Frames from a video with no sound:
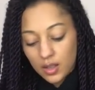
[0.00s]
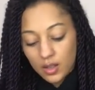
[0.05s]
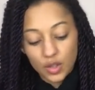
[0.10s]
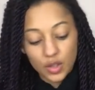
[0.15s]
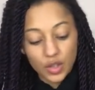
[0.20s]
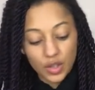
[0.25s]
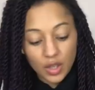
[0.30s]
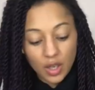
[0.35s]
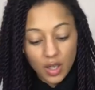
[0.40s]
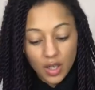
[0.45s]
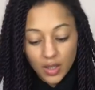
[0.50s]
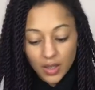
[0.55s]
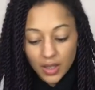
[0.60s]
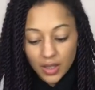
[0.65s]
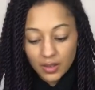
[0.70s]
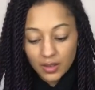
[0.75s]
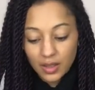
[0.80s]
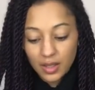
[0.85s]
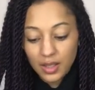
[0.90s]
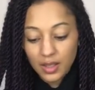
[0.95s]

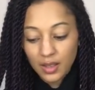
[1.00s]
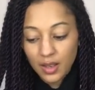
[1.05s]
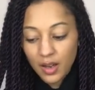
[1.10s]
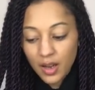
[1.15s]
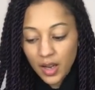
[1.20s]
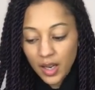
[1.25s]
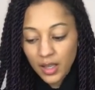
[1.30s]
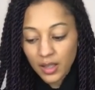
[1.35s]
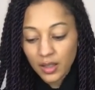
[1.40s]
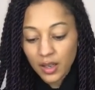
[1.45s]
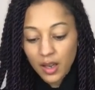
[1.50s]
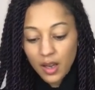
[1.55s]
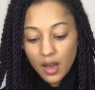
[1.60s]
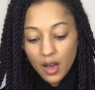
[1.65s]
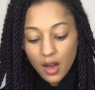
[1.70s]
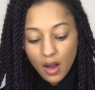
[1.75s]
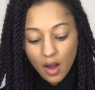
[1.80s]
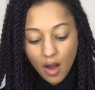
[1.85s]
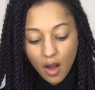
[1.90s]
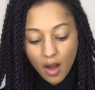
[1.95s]
starting the design.
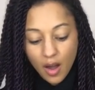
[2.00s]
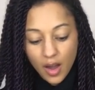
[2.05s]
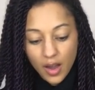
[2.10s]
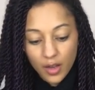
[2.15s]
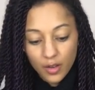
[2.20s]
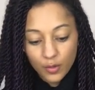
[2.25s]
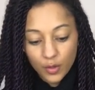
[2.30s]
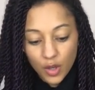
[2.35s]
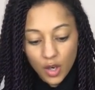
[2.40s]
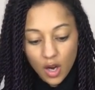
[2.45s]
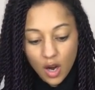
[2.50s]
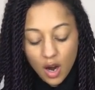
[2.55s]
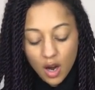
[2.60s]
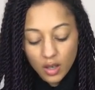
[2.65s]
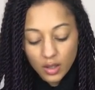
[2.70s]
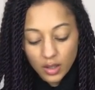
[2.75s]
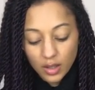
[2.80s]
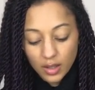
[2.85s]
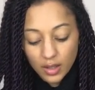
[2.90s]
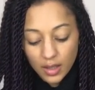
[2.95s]
I have
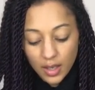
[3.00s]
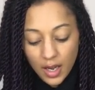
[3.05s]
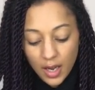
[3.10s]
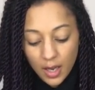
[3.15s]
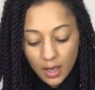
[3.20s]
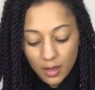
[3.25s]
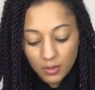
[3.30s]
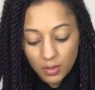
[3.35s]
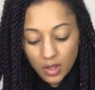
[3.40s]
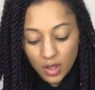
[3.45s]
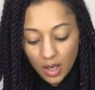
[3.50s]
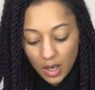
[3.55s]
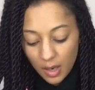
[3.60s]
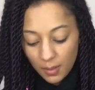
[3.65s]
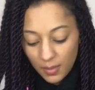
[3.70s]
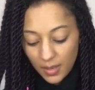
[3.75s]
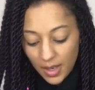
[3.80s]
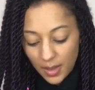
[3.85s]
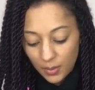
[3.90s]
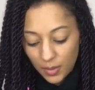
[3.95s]
got um,
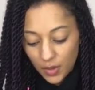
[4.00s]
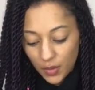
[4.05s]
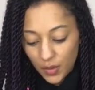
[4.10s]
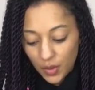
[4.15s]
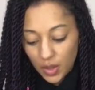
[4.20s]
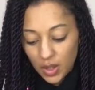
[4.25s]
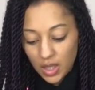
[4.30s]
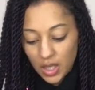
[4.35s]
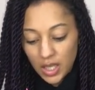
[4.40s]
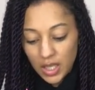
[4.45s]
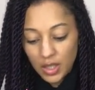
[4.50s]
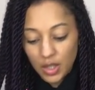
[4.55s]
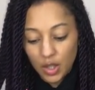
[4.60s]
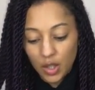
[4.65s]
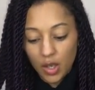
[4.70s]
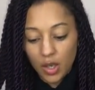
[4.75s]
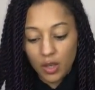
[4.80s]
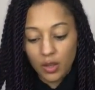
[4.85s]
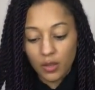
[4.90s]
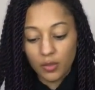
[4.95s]
time-lapse footage
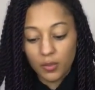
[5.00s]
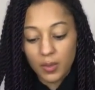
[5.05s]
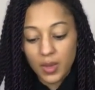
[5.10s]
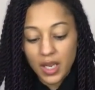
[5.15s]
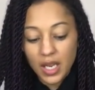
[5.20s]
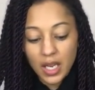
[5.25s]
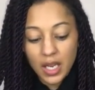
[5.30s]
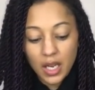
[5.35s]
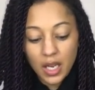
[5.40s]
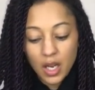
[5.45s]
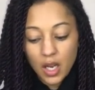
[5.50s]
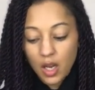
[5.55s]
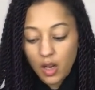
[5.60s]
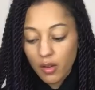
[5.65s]
of me